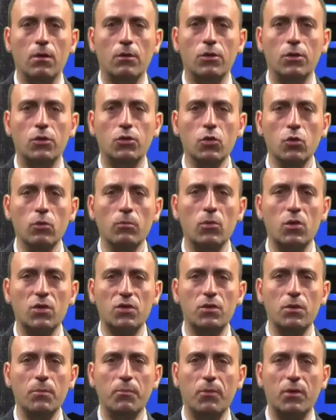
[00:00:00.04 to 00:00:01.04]
The two
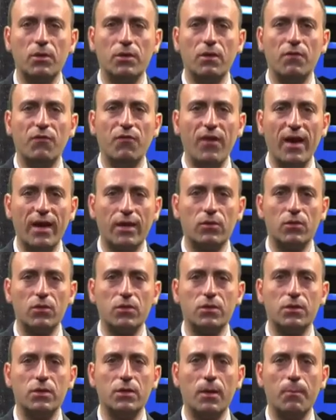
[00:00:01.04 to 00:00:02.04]
most important
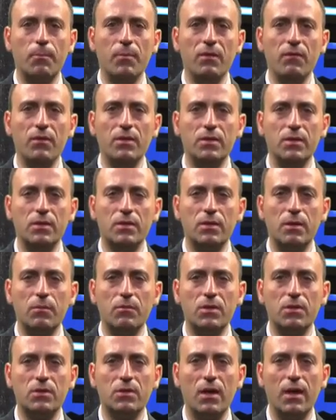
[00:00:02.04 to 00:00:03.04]
factors in a PV system
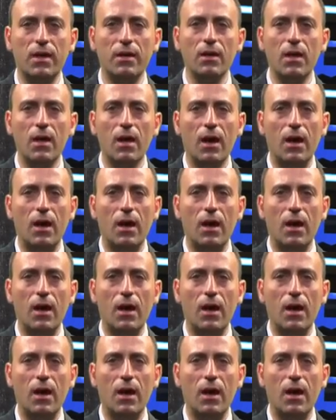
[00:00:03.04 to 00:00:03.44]
design